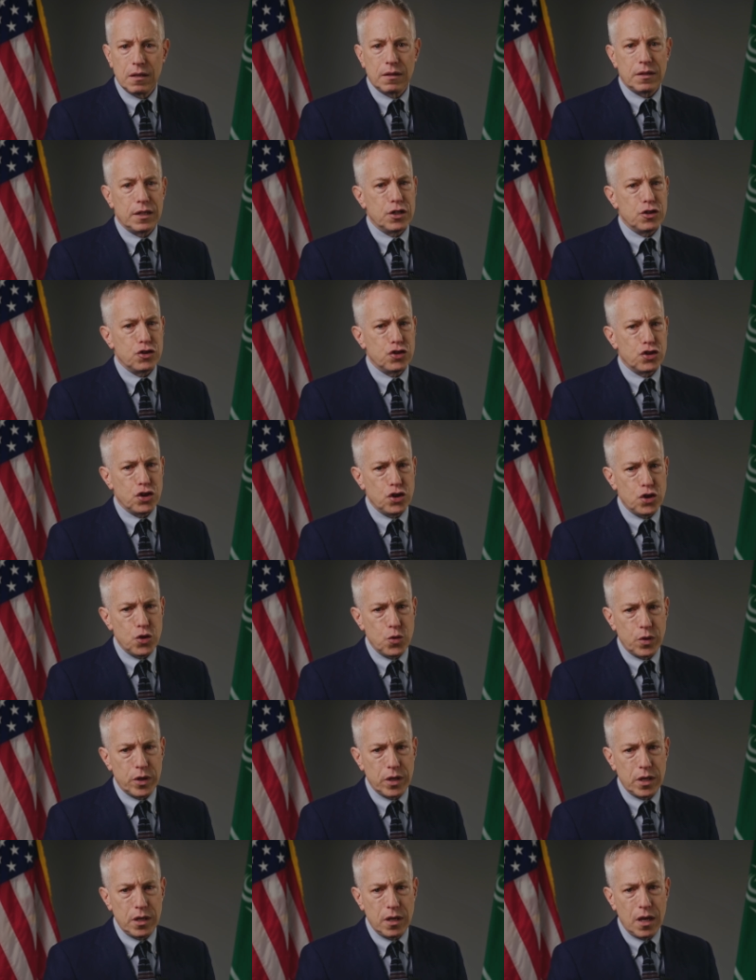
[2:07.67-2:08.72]
the
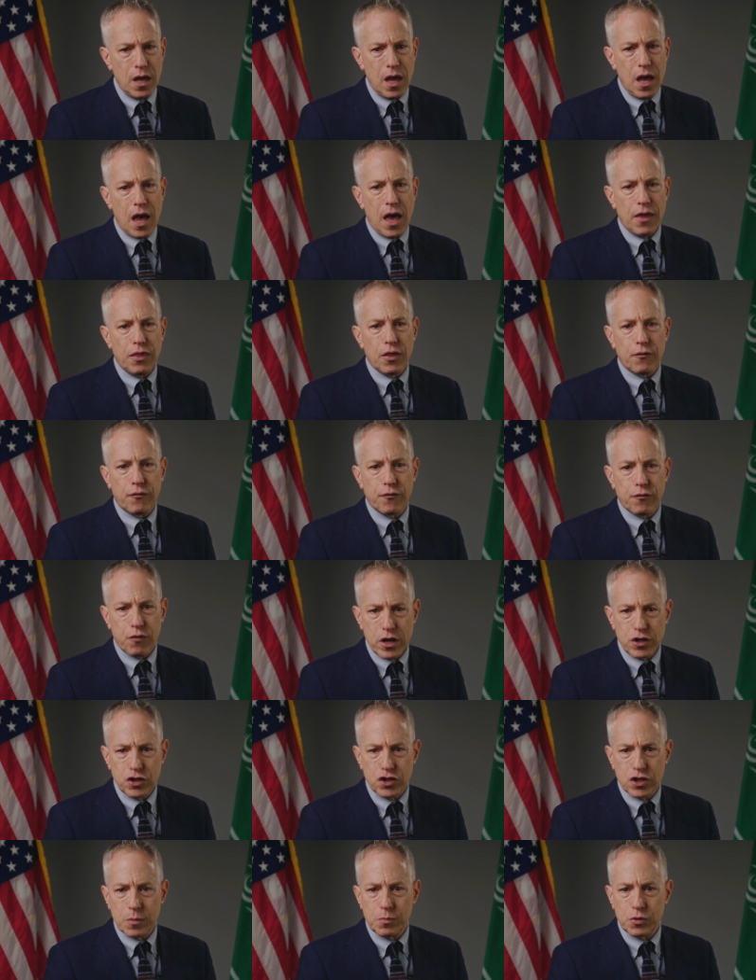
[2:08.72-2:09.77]
ingenuity, and the
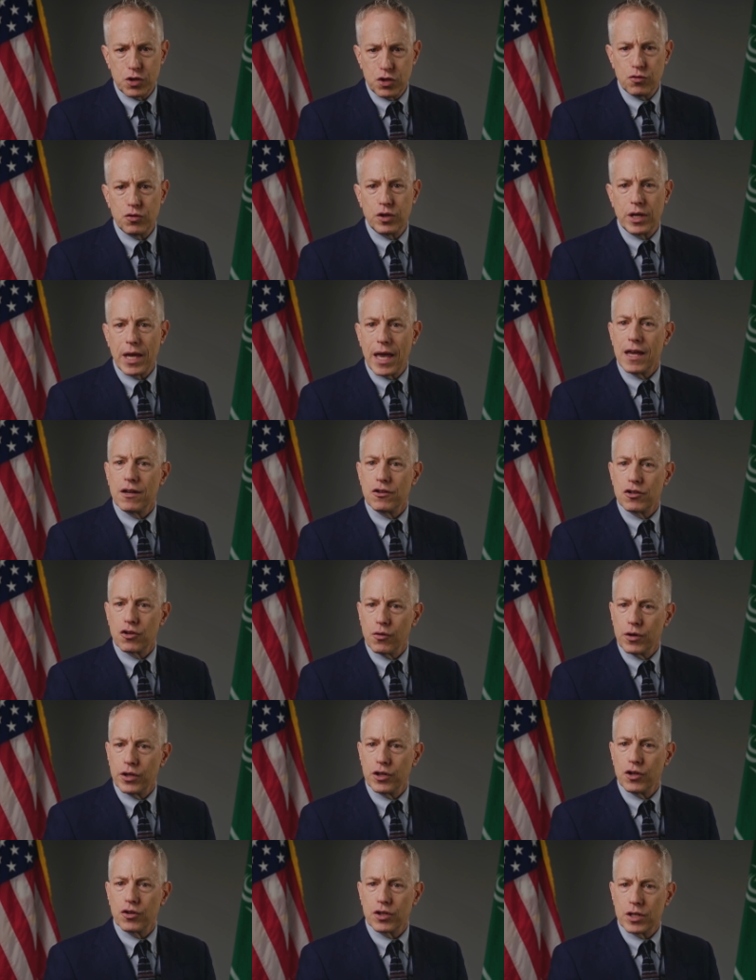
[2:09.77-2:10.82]
friendships you gain
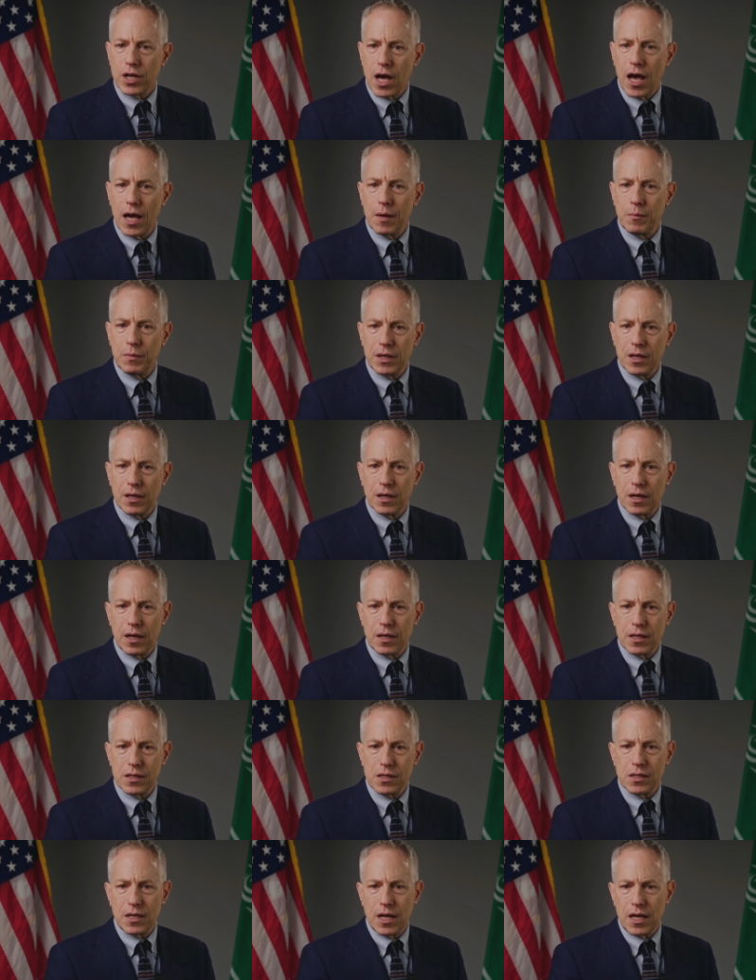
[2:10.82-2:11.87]
during your time in the
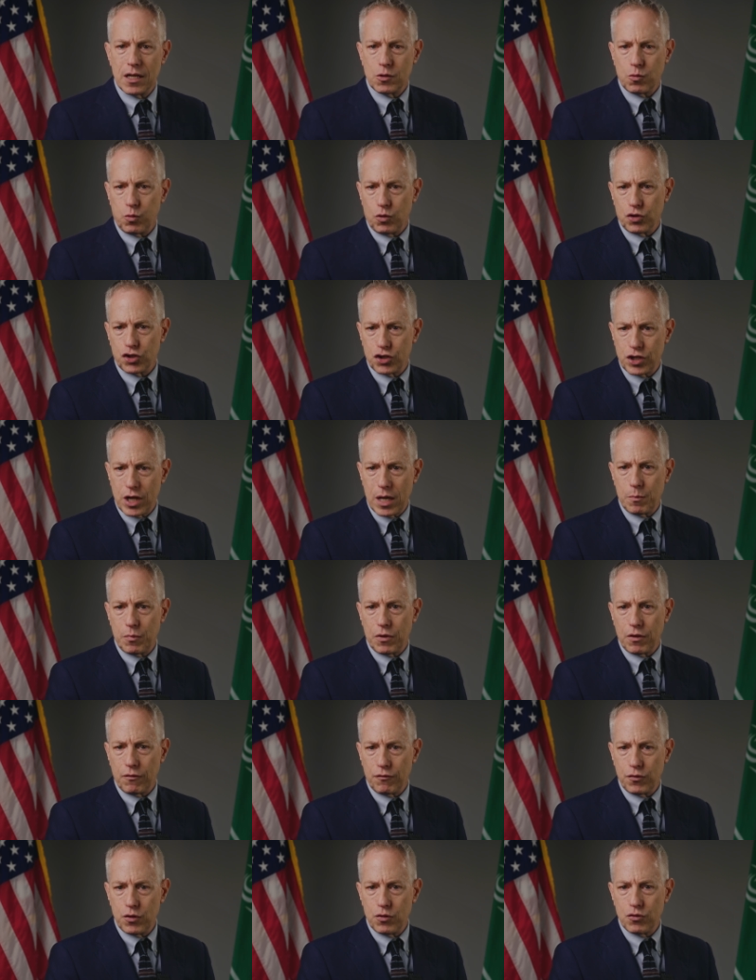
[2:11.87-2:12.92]
United States will shape
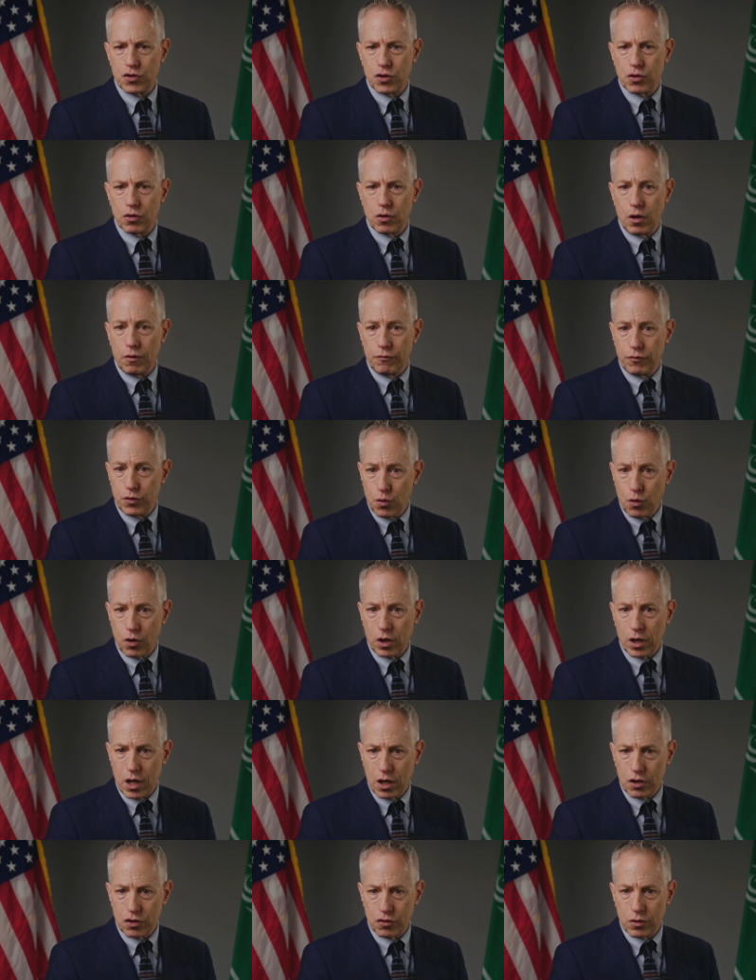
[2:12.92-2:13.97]
the future of your
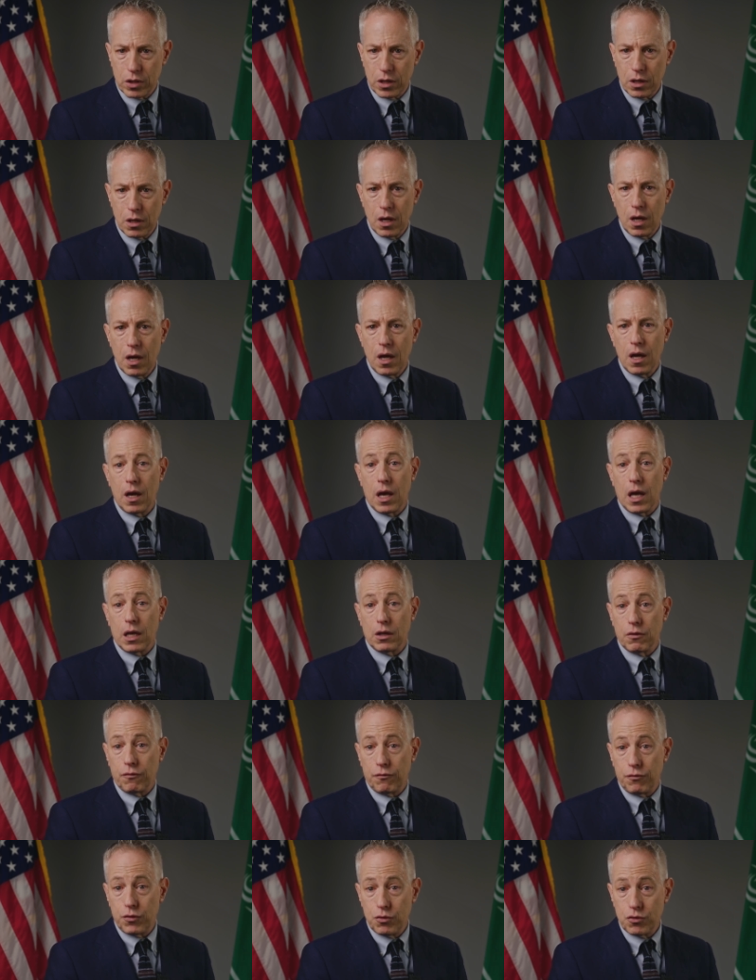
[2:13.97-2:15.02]
country and
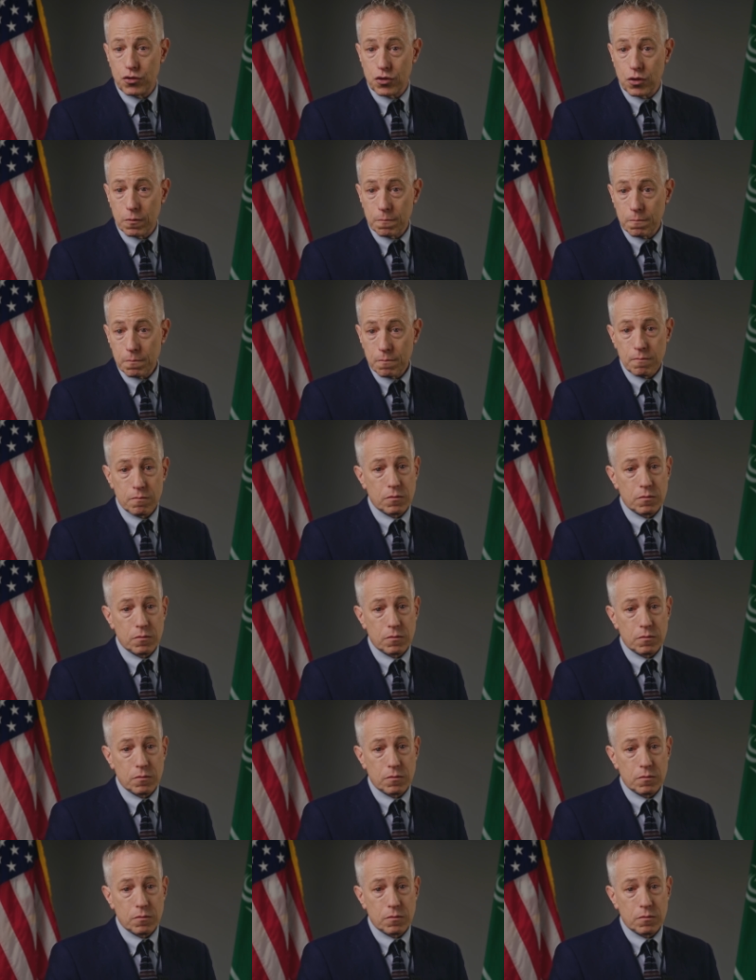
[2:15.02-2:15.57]
the future